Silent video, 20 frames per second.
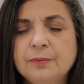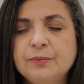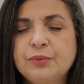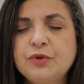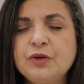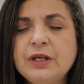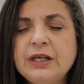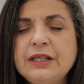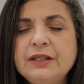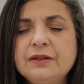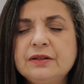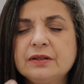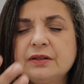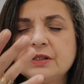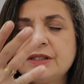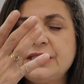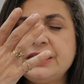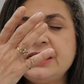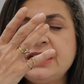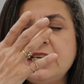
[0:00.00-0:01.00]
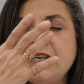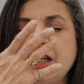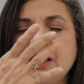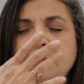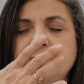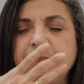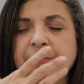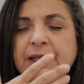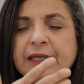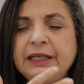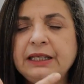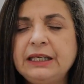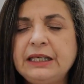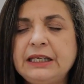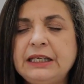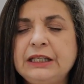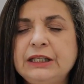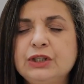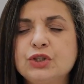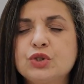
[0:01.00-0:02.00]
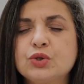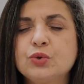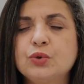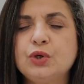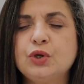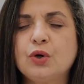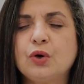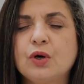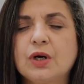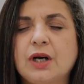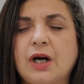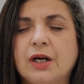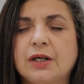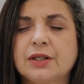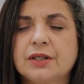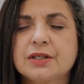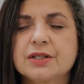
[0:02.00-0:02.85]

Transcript: Breathe deeply into your gut.